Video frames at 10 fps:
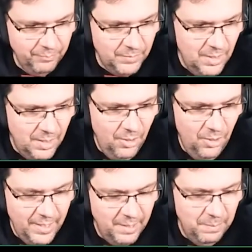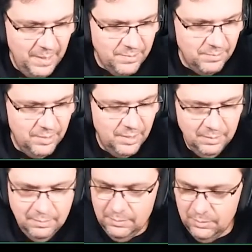uh, high end places there
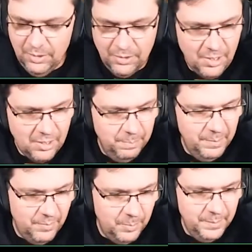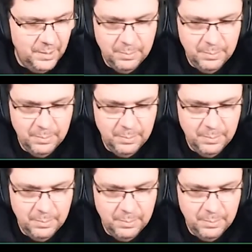because I suck at PvP.